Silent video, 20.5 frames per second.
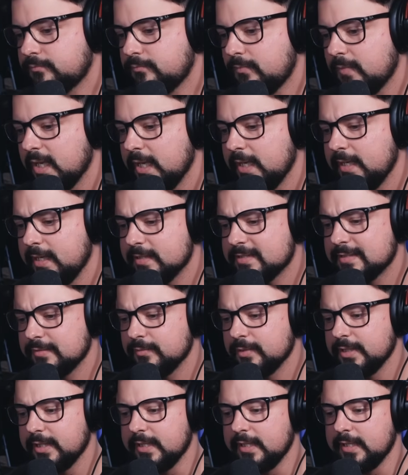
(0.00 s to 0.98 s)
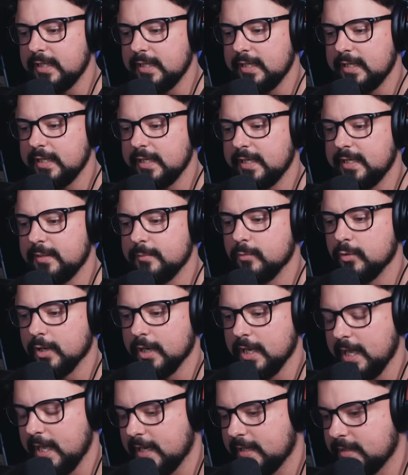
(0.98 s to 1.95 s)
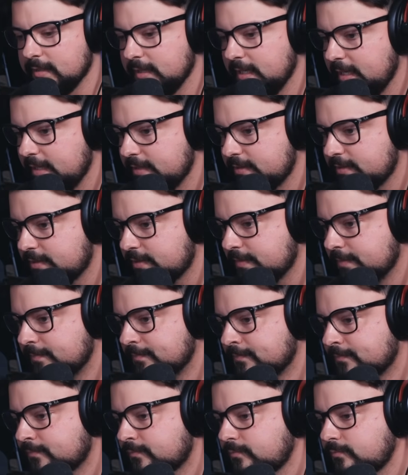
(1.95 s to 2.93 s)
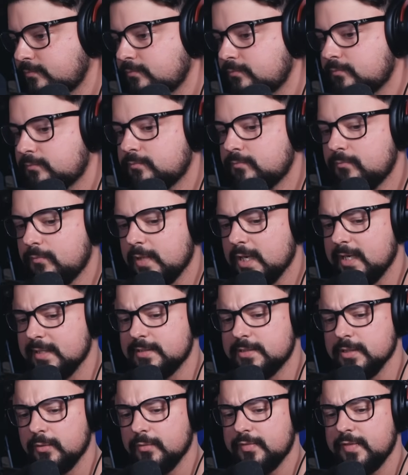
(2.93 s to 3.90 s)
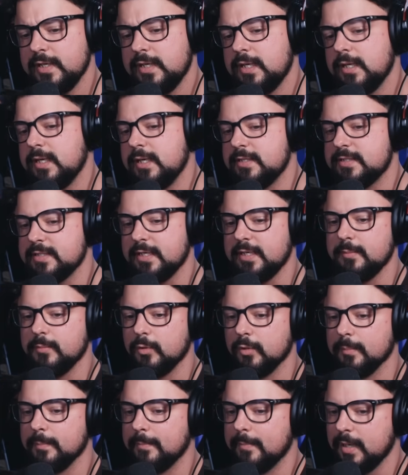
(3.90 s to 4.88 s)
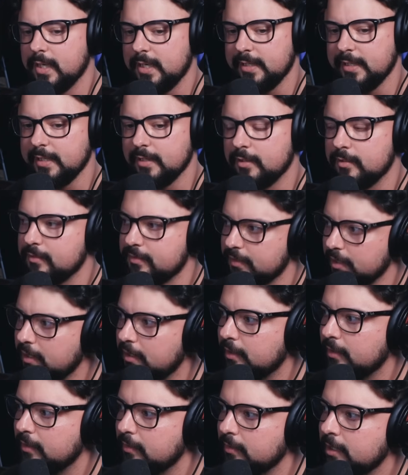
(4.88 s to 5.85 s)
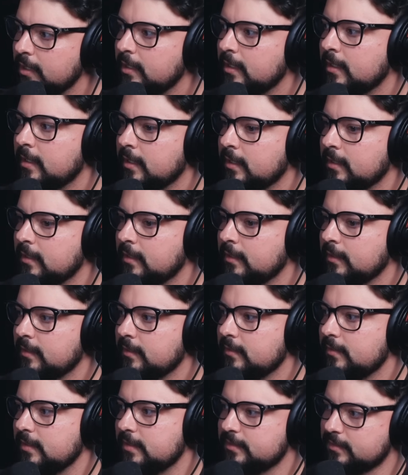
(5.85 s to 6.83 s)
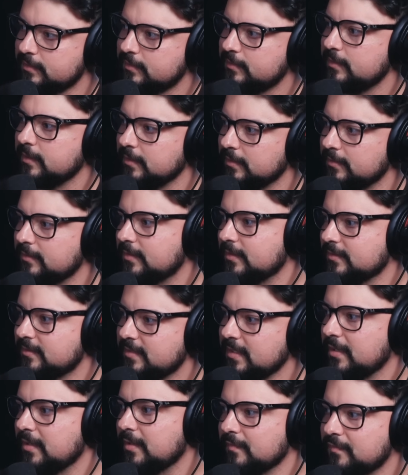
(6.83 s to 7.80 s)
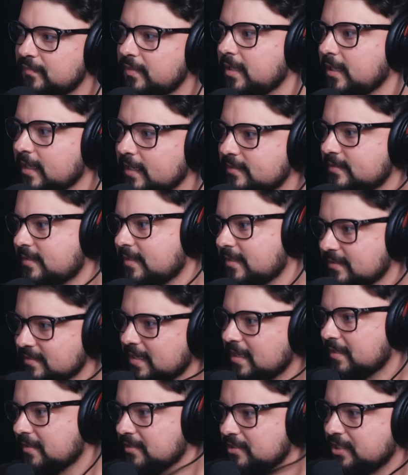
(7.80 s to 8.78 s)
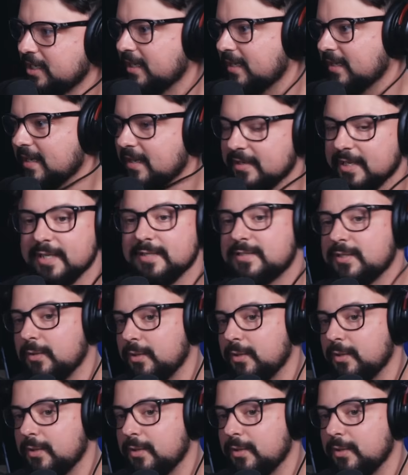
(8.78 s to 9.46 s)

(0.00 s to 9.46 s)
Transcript: He doesn't really need any more accolades. I don't think he needs any more money, although the tariff thing hasn't exactly shaken out yet.